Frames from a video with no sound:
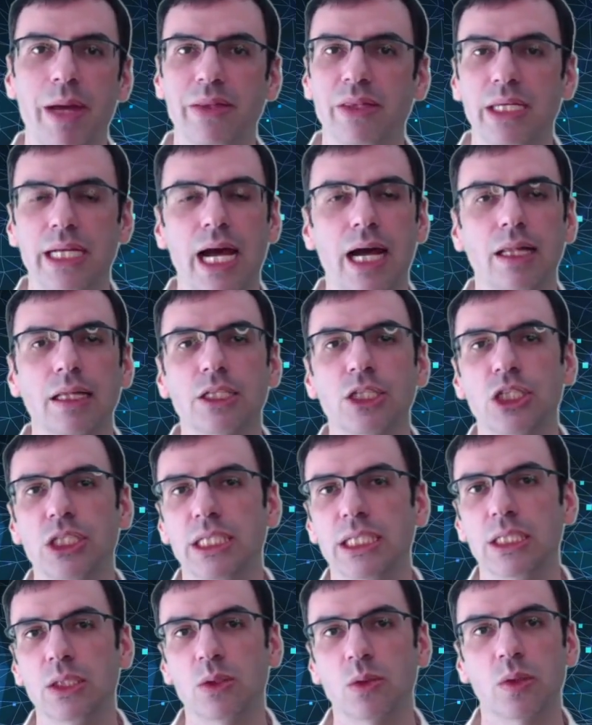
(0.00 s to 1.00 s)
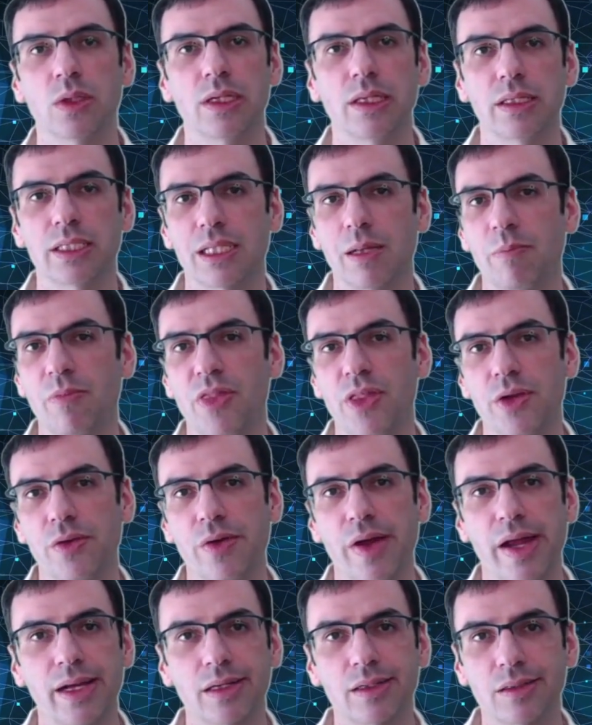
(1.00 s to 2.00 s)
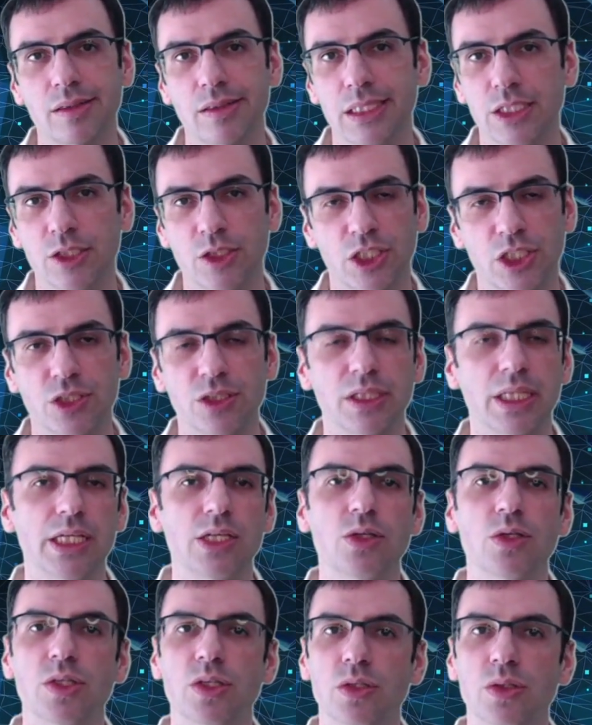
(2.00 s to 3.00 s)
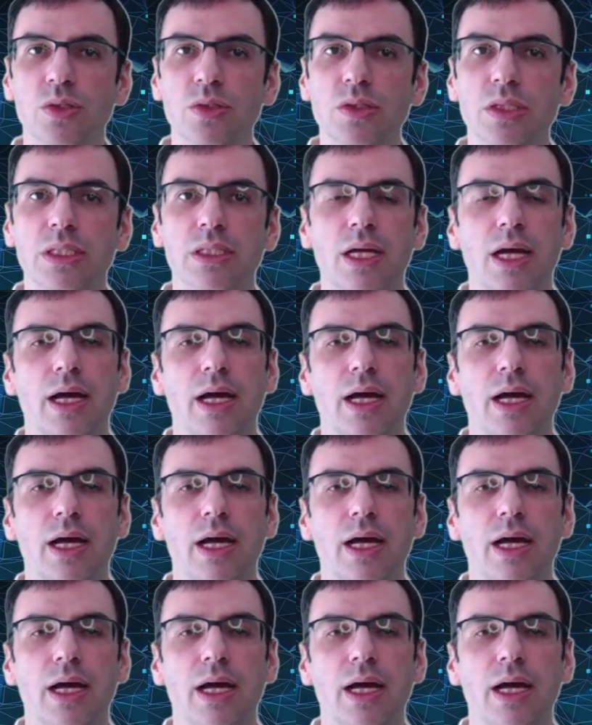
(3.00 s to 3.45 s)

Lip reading: methodology or some theoretical literature that you used,